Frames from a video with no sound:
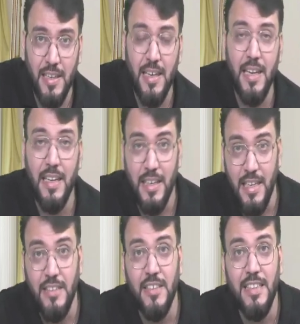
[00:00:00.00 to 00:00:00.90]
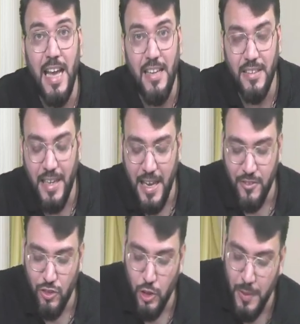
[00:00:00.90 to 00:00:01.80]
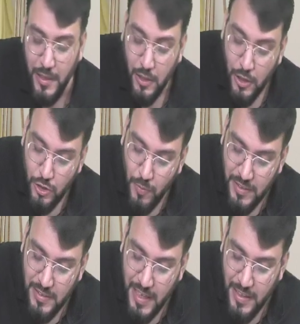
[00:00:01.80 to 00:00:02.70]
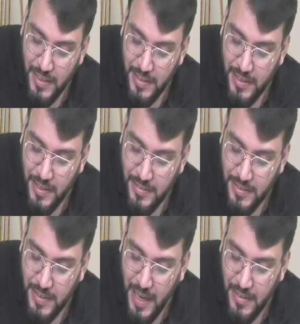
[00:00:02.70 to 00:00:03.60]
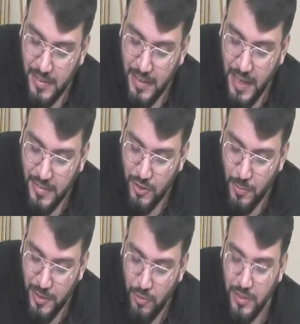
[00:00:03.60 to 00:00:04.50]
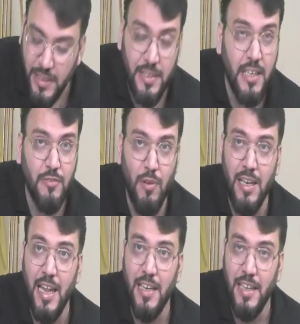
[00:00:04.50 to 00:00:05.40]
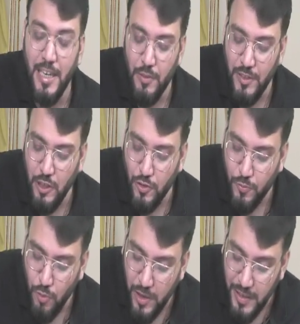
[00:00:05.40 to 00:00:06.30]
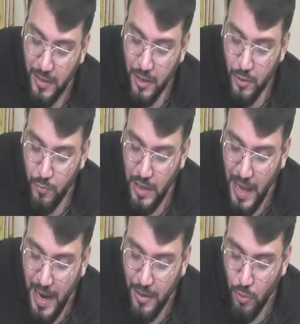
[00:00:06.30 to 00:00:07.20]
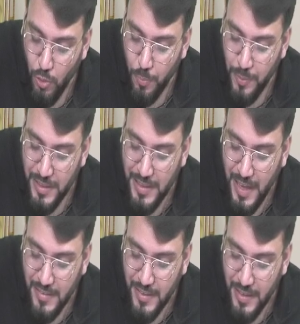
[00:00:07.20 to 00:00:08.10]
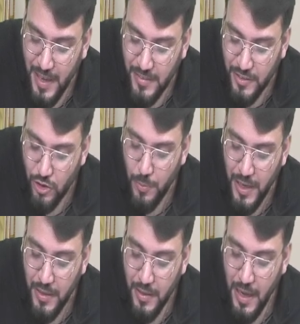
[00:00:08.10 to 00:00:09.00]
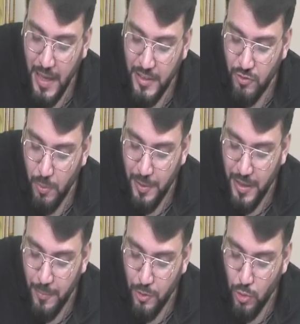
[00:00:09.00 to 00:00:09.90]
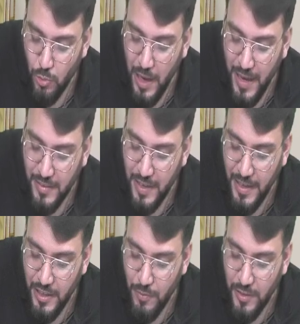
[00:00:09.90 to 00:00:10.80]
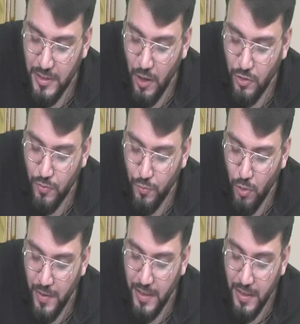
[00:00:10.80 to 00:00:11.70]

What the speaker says: increase in cash and cash equivalent. What is net increase in cash and cash equivalent during the year is 1,91,400. We'll add opening cash and cash equivalent, and this will become 2,91,400.